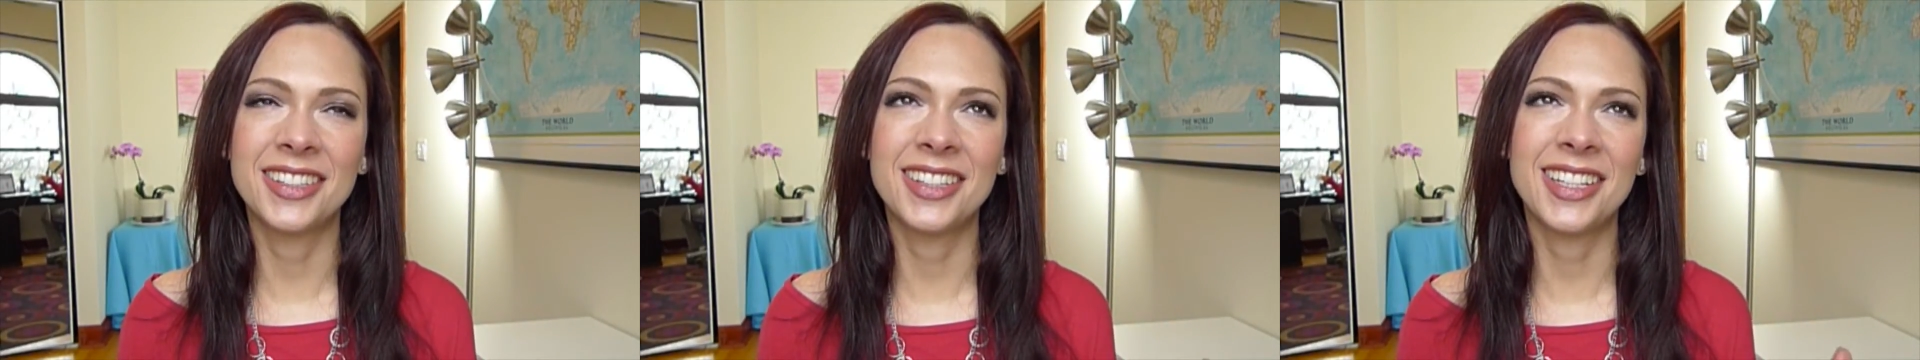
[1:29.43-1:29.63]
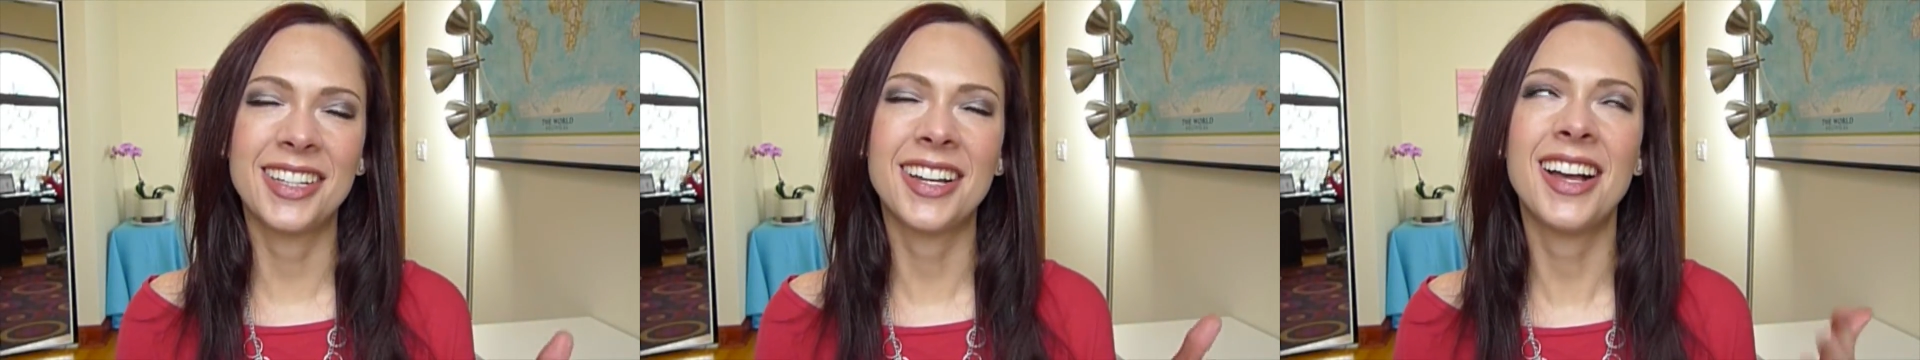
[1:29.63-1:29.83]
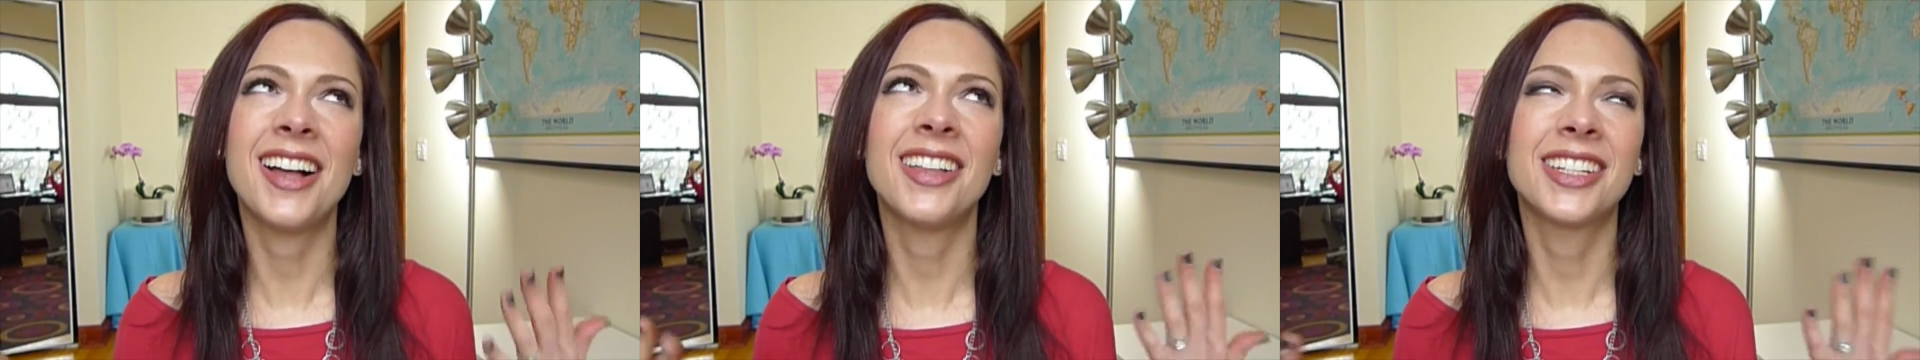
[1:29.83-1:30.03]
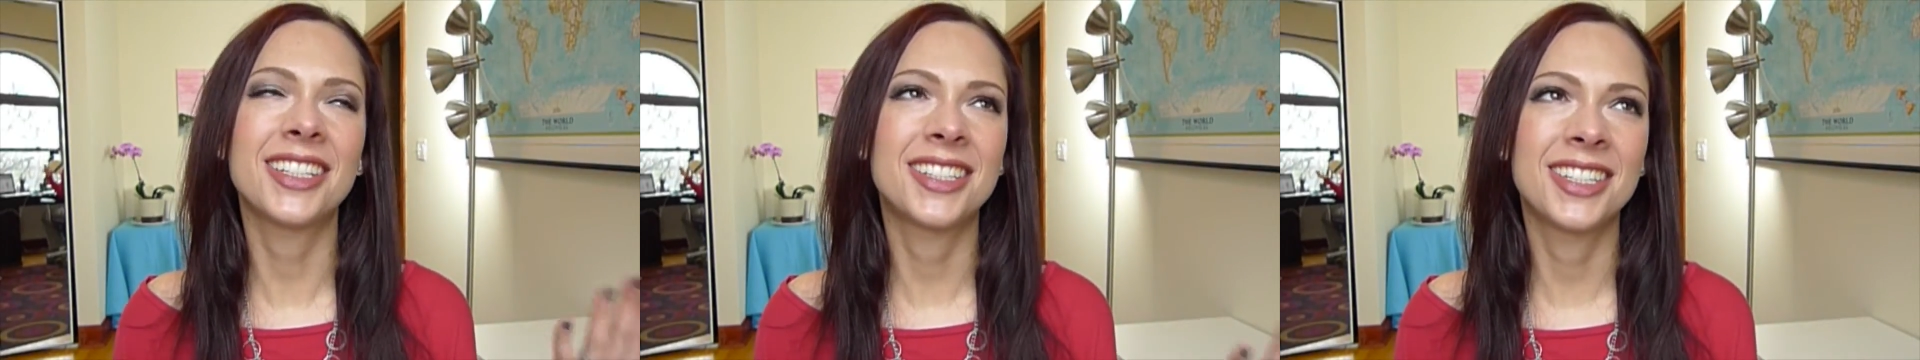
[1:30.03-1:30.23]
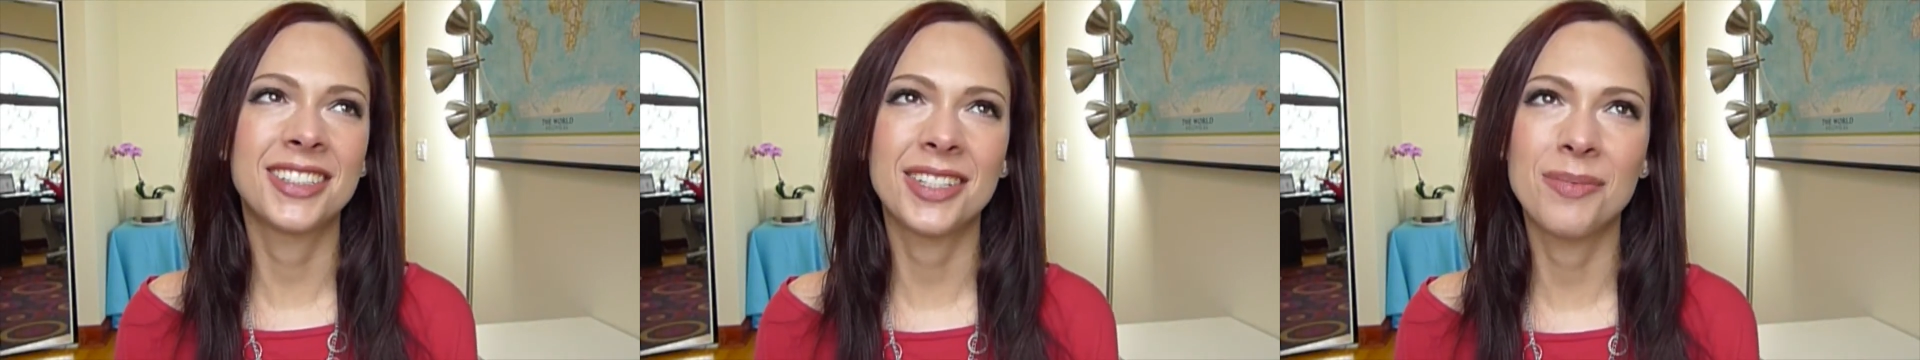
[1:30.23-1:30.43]
they call
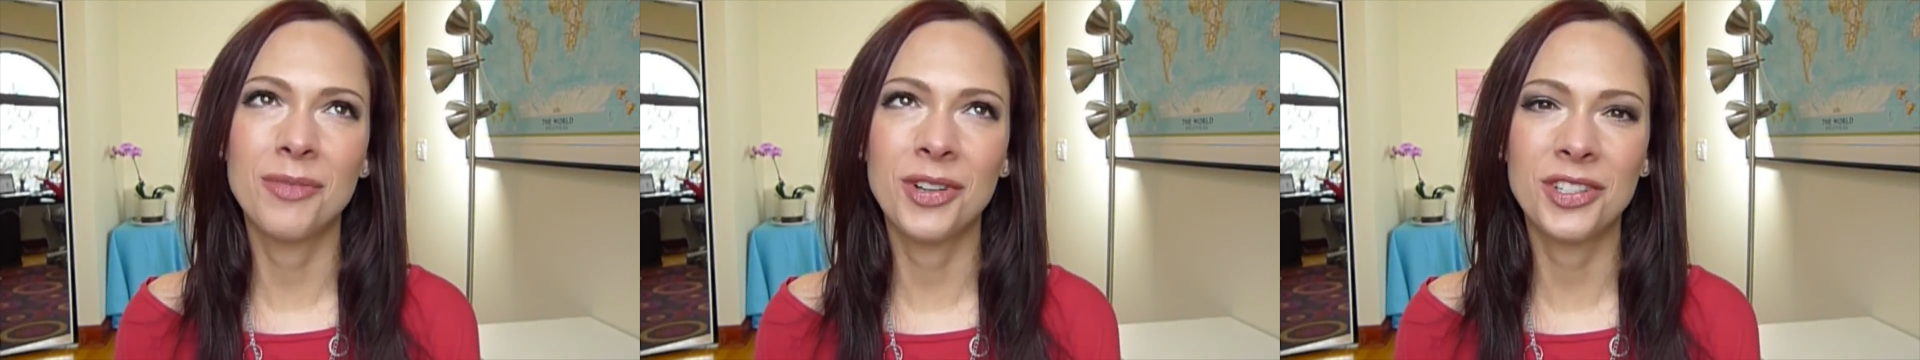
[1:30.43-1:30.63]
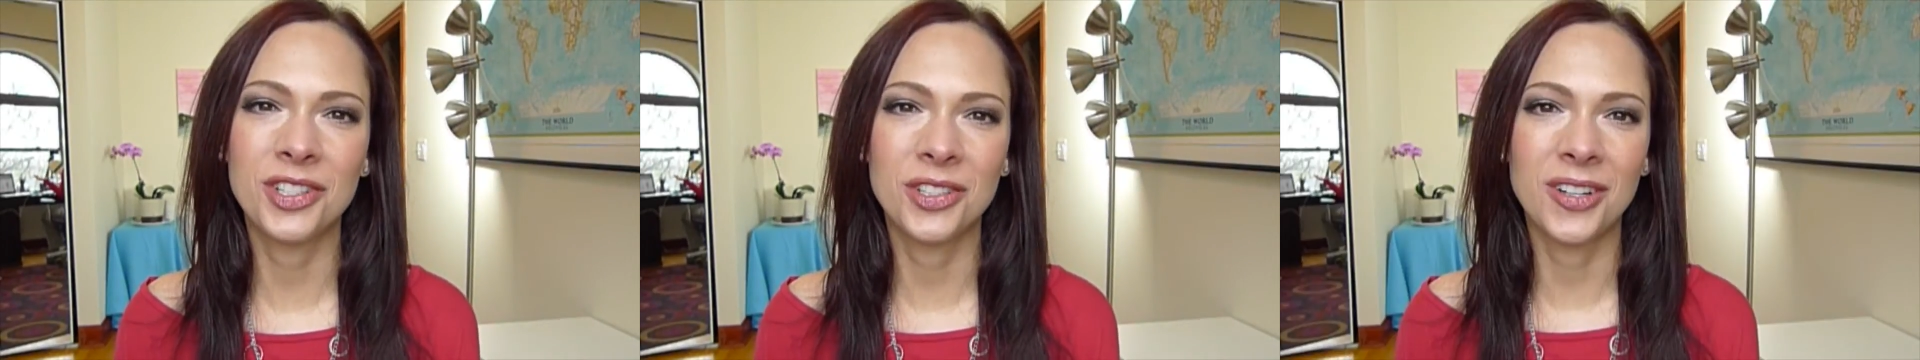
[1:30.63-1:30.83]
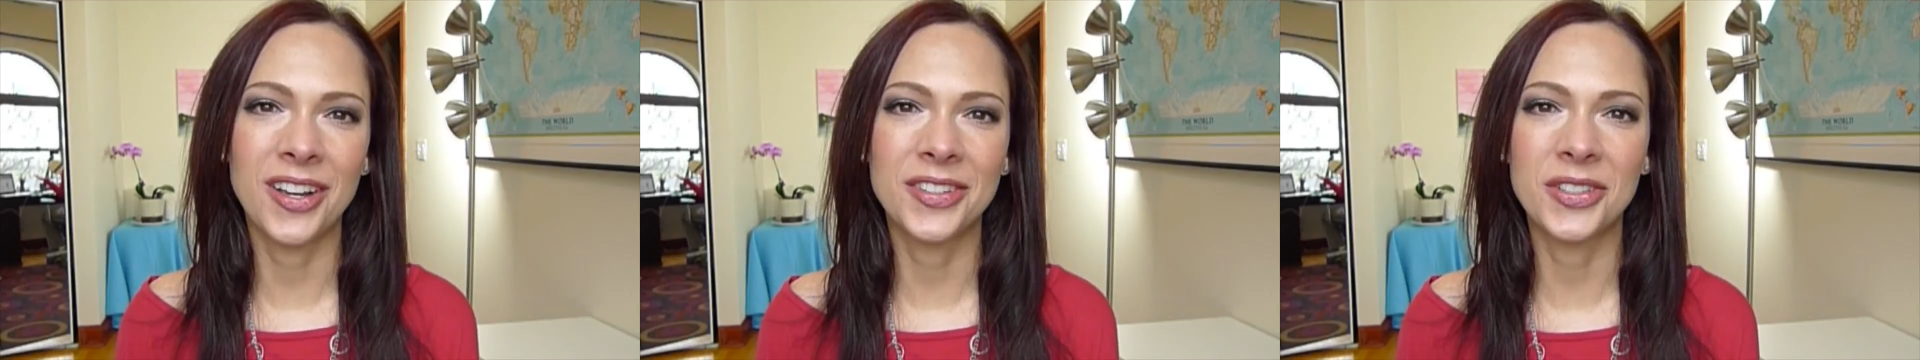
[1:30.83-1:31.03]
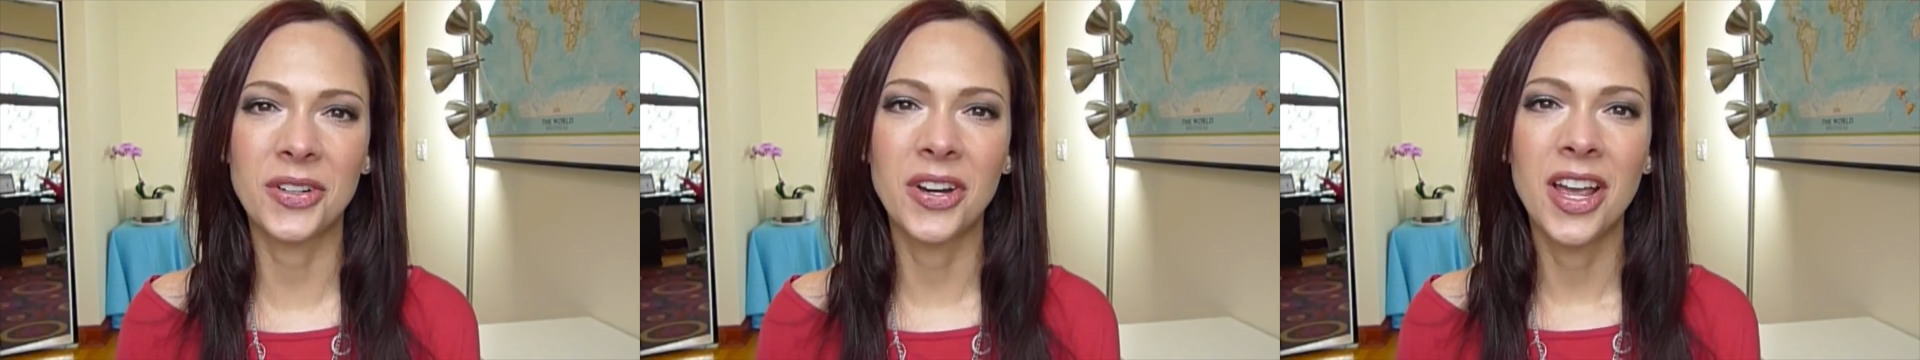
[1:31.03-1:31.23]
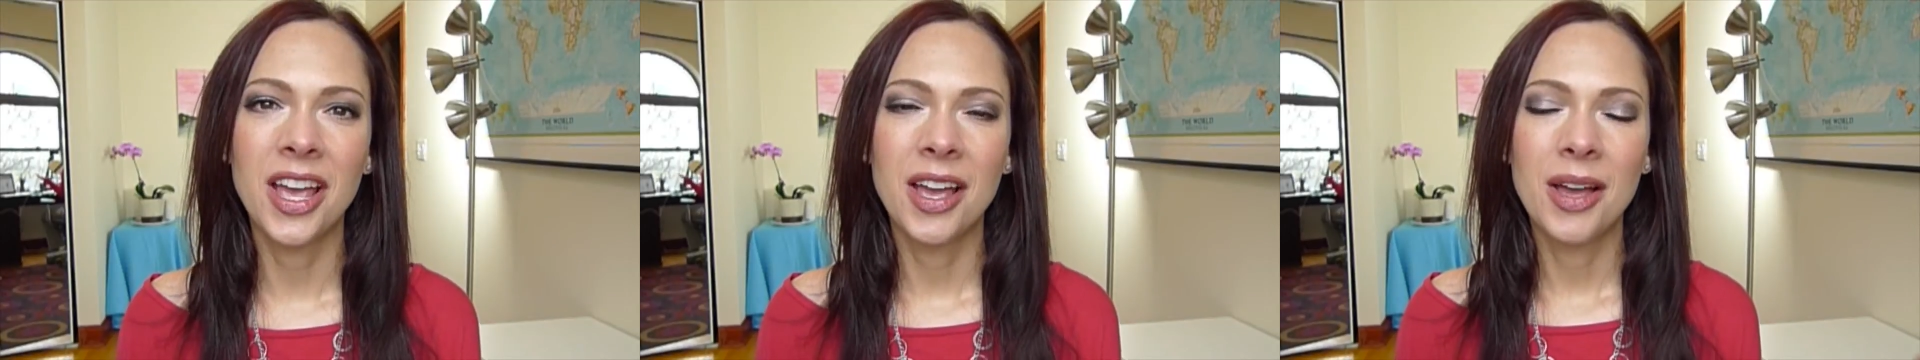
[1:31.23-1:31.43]
it a tinted
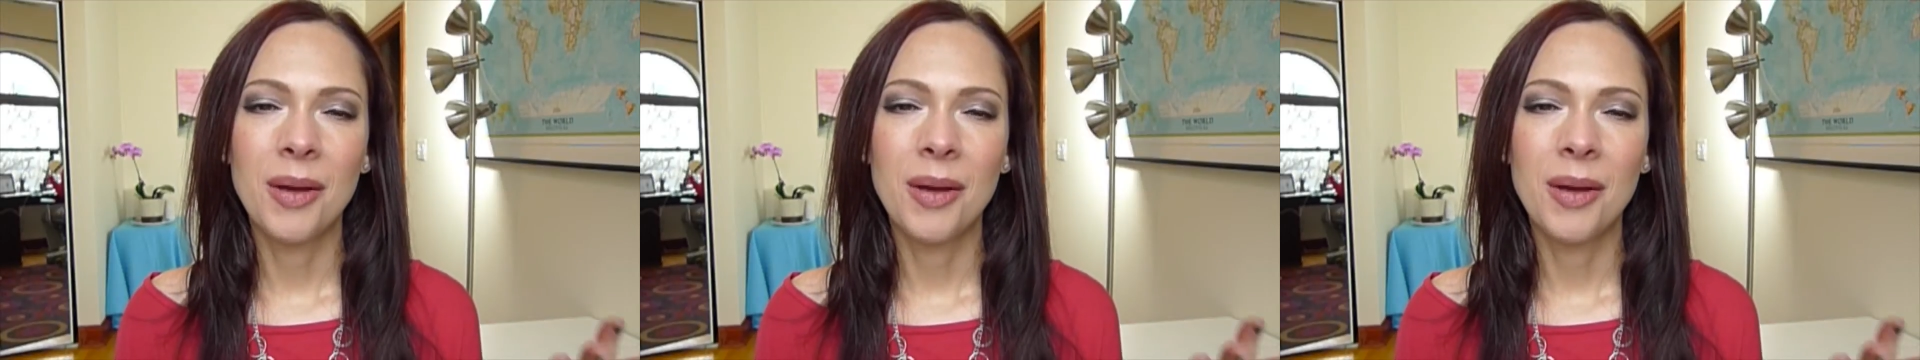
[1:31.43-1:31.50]
moisturizer,